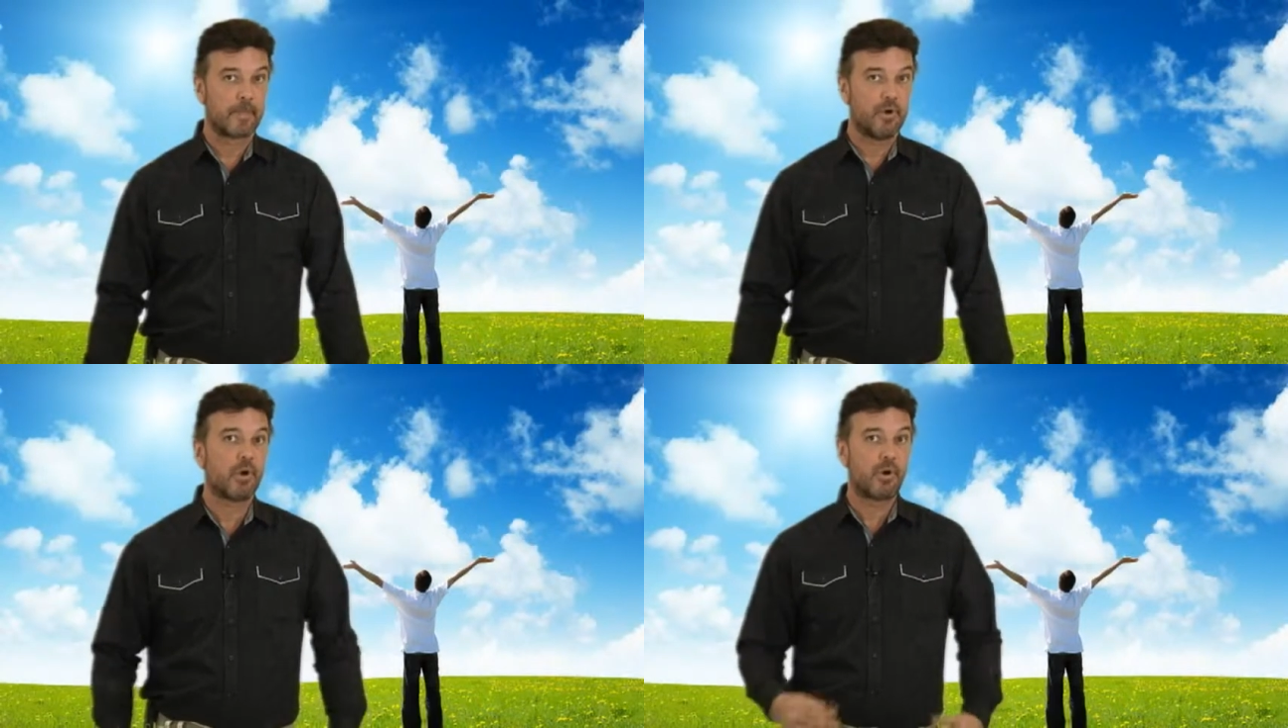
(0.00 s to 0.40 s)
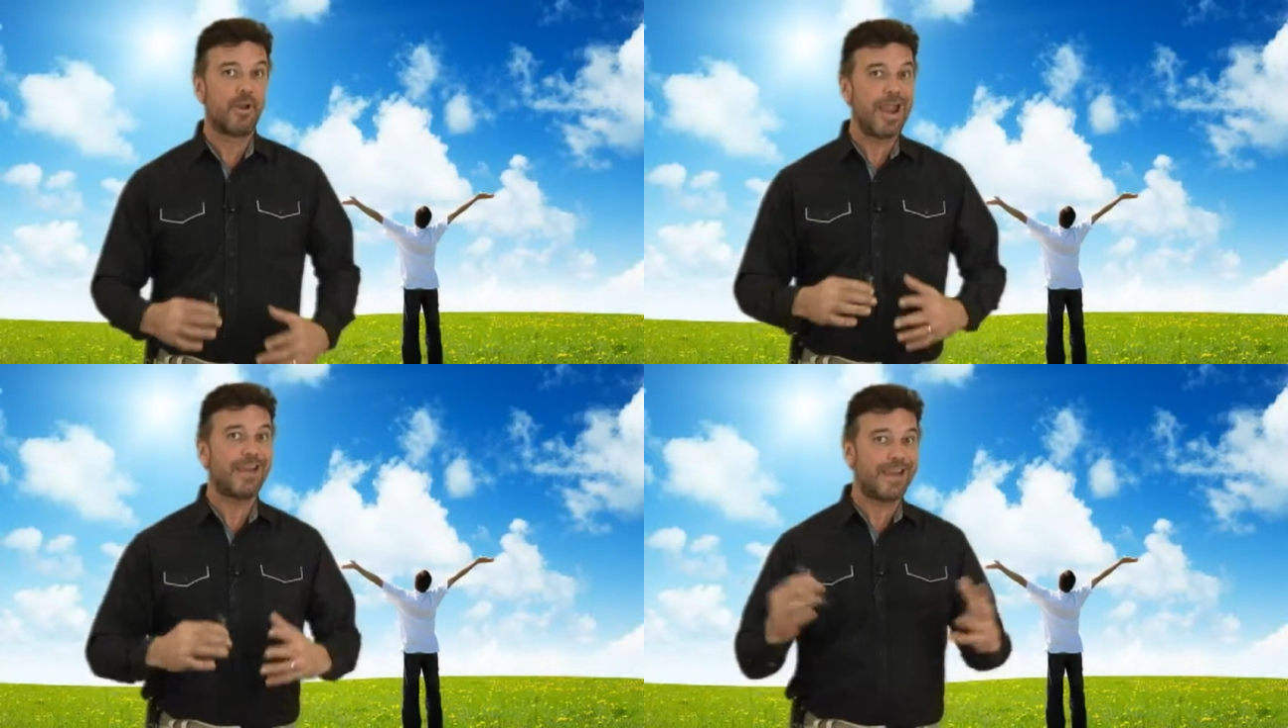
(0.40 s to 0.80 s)
You're
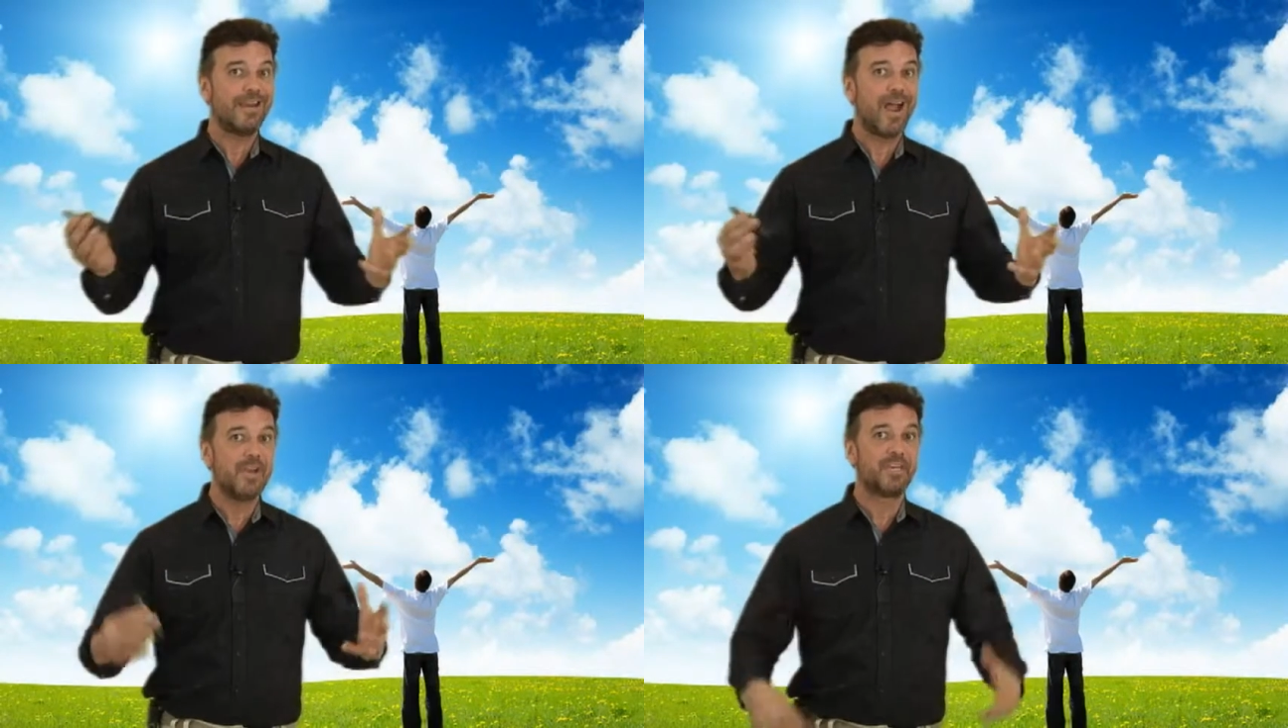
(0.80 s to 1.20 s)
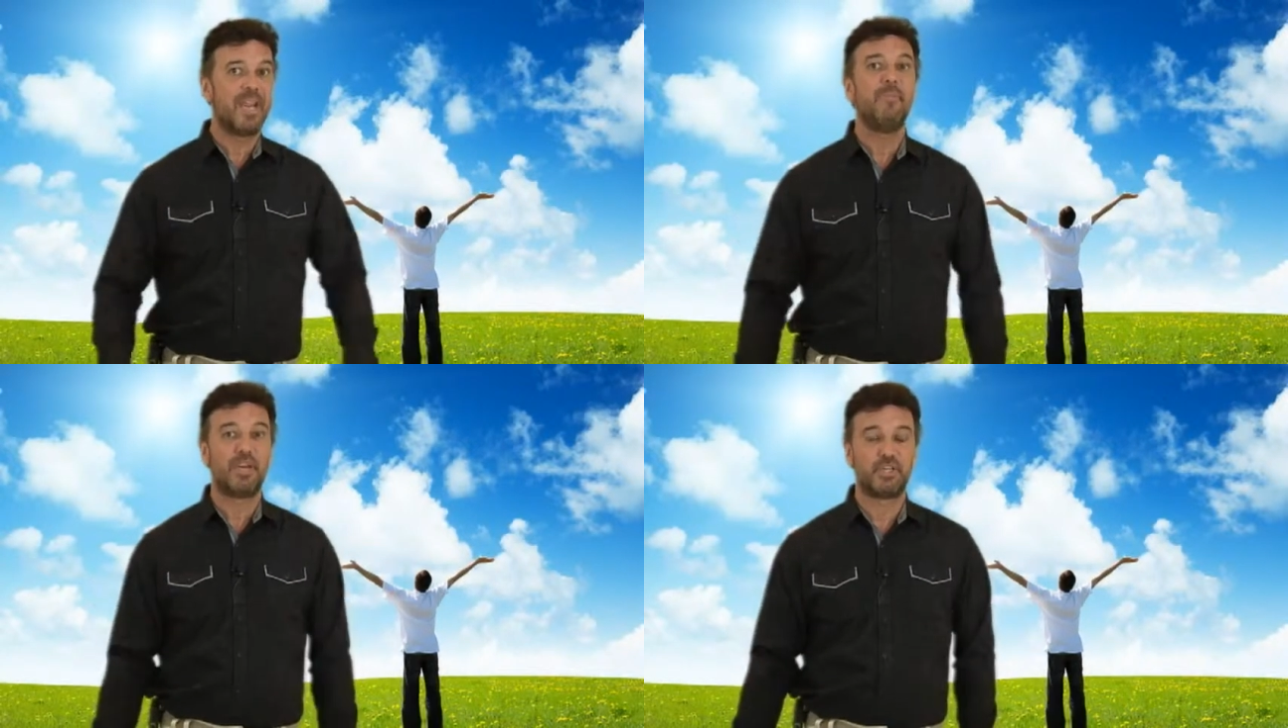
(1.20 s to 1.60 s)
created in God's
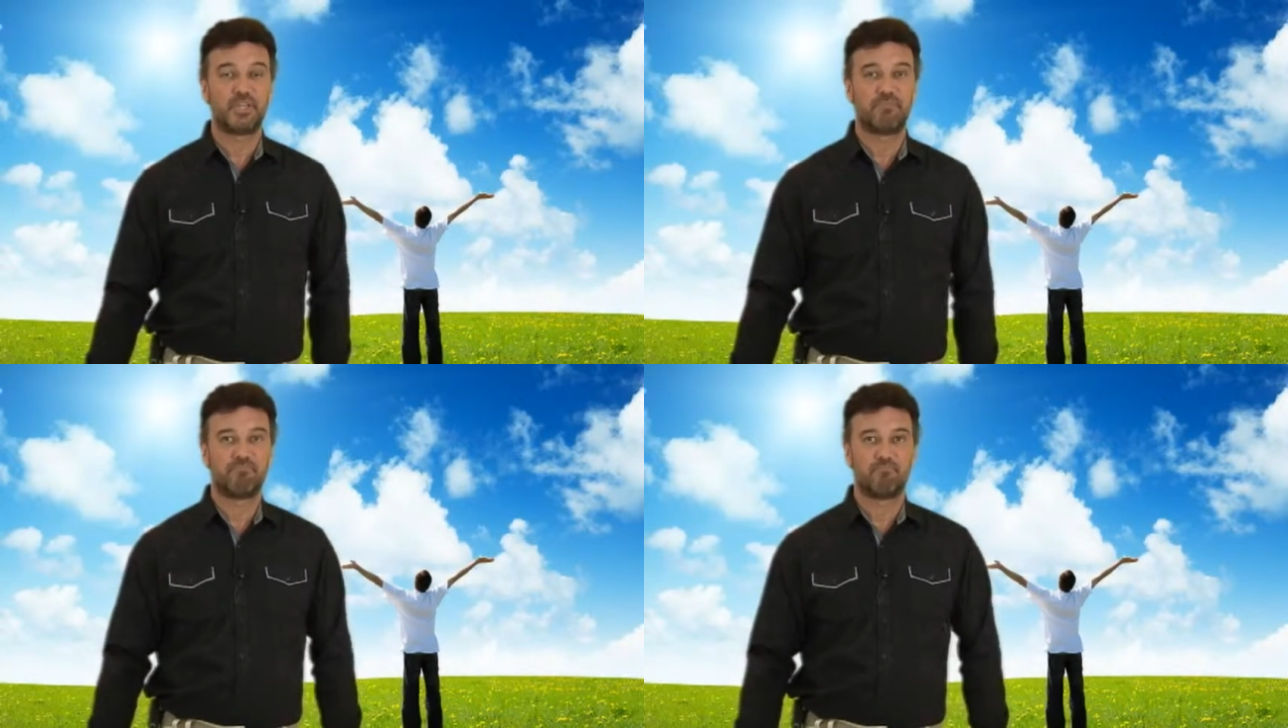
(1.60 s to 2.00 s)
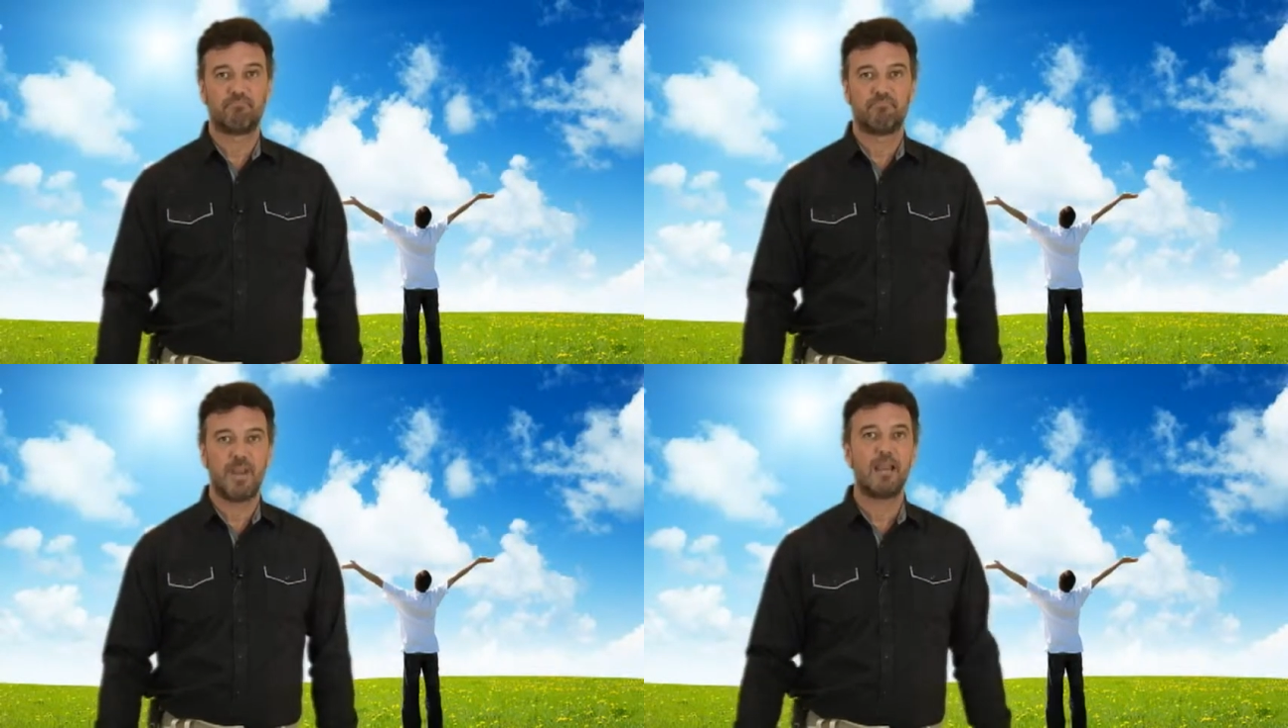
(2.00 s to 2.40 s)
image
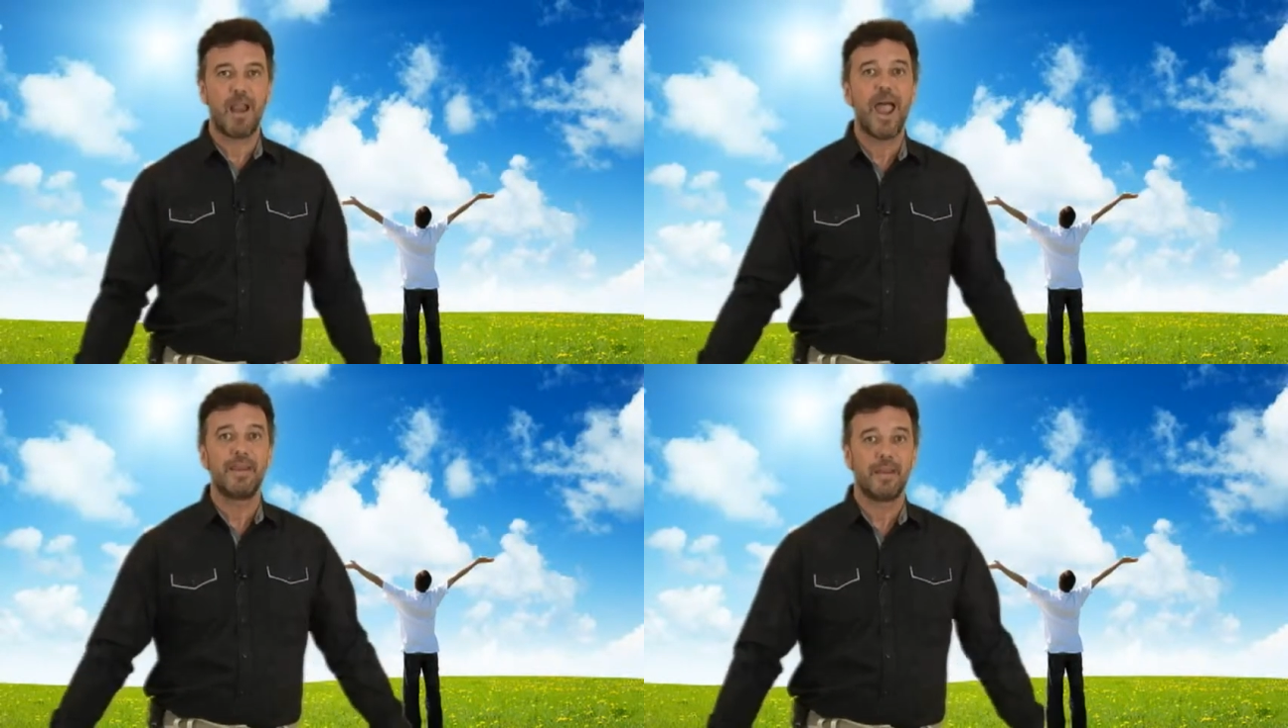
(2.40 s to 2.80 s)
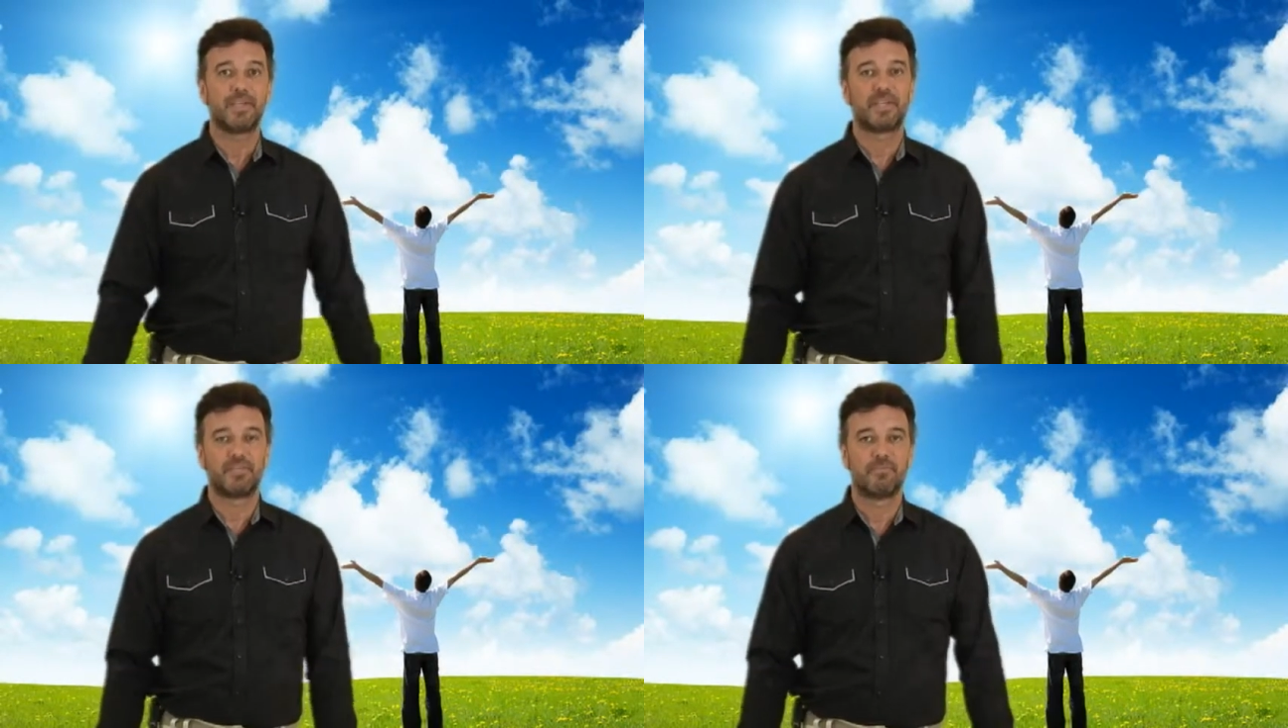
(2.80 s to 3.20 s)
and
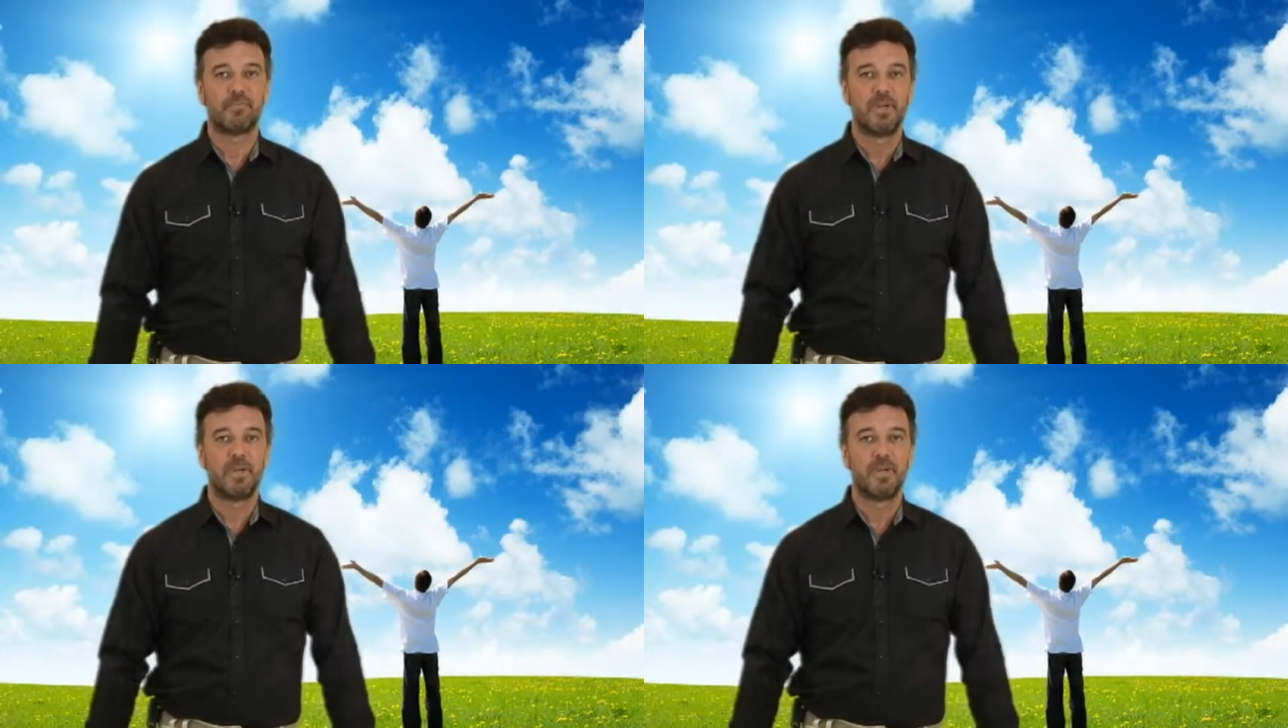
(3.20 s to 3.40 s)
likeness.